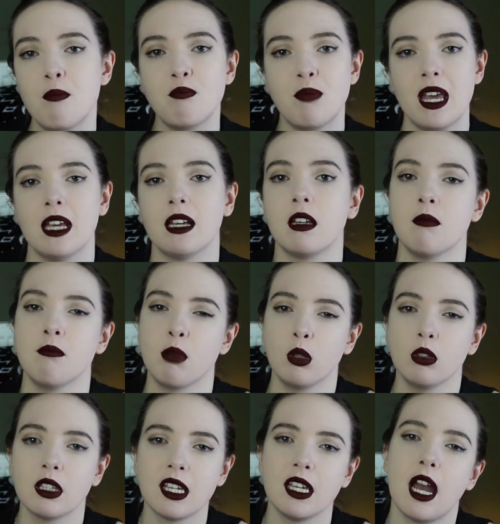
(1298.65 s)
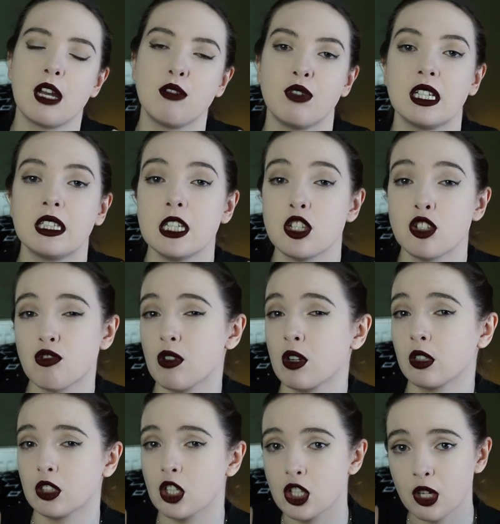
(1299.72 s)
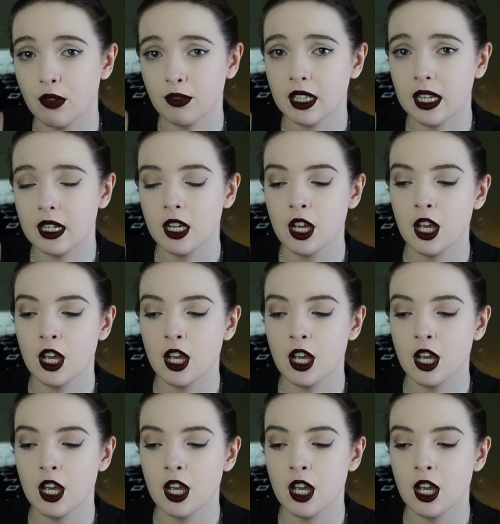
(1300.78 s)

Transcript: big and bulky, I really struggle to shuffle it.